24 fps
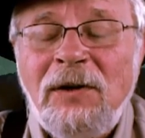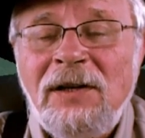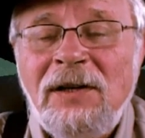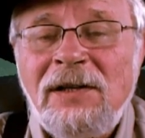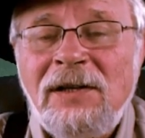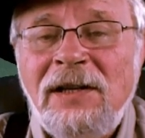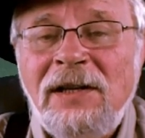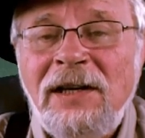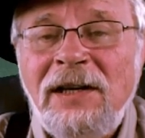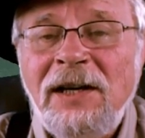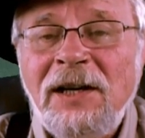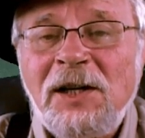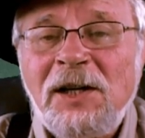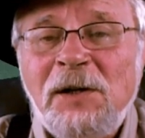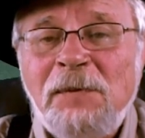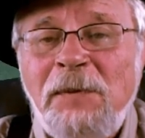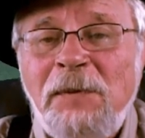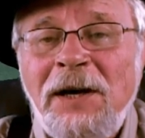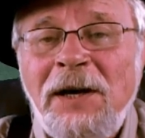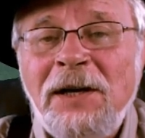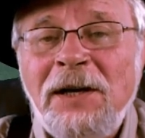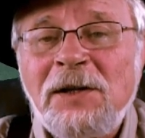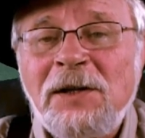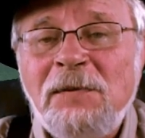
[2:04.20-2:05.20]
the
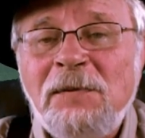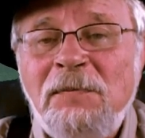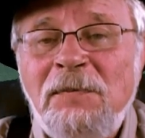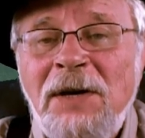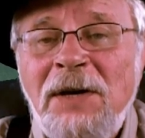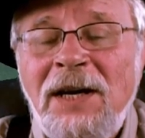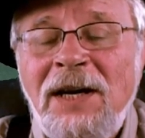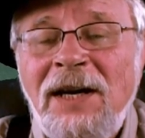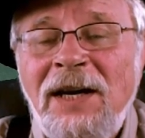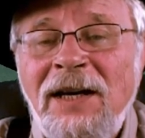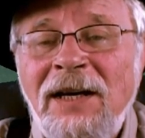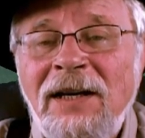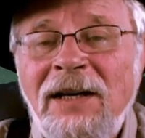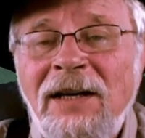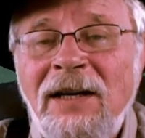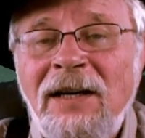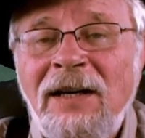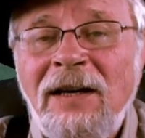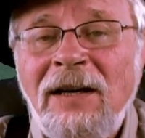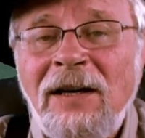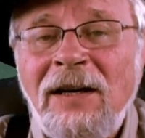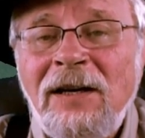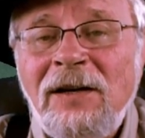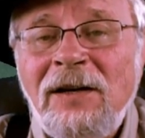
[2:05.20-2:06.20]
expanse mean
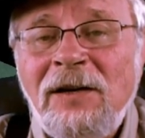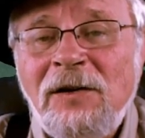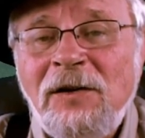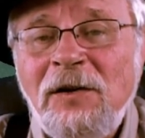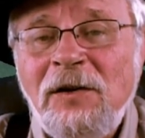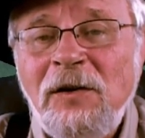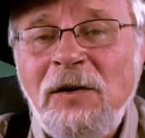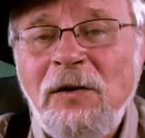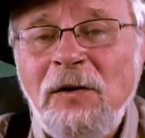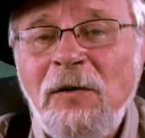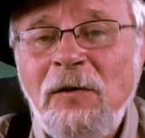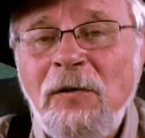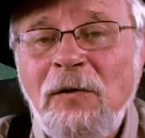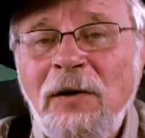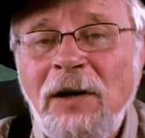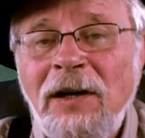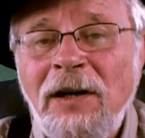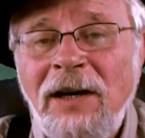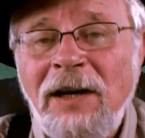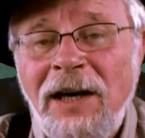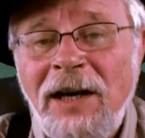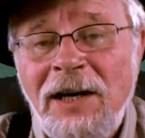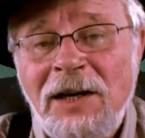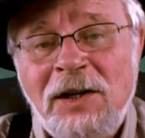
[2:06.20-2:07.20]
to an
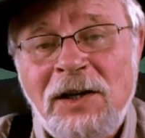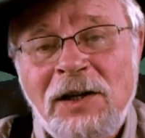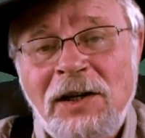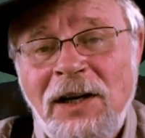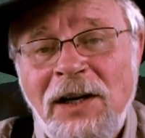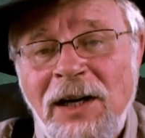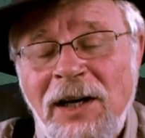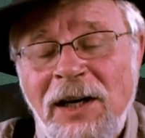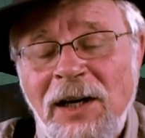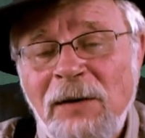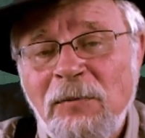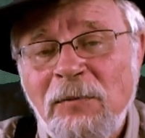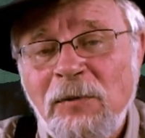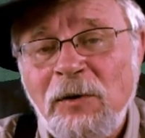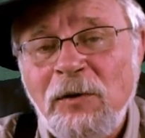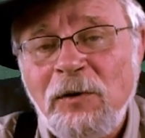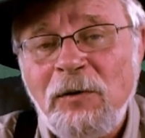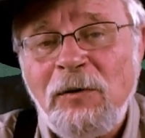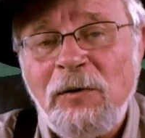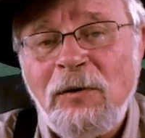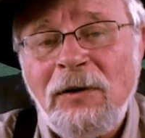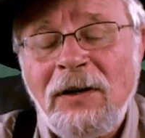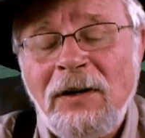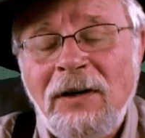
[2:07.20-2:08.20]
ancient
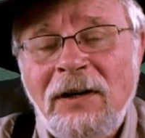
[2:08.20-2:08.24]
Hebrew